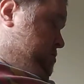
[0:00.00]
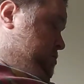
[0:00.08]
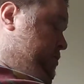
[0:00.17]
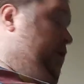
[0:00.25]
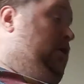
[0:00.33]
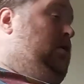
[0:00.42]

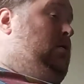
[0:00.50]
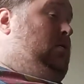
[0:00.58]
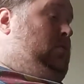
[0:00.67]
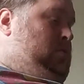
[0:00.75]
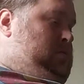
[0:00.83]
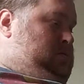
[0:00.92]

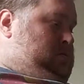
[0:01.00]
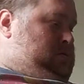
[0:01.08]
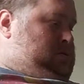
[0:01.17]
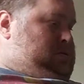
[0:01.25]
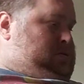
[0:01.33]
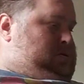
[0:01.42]
Now,
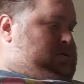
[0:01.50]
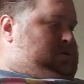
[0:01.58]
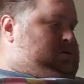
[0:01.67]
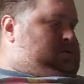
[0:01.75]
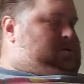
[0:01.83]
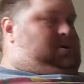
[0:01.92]

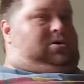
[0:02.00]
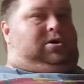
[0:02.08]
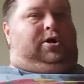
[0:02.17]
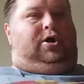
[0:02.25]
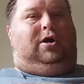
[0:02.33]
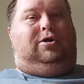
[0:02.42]

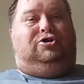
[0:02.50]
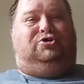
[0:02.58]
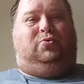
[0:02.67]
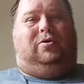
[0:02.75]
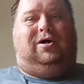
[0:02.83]
here's what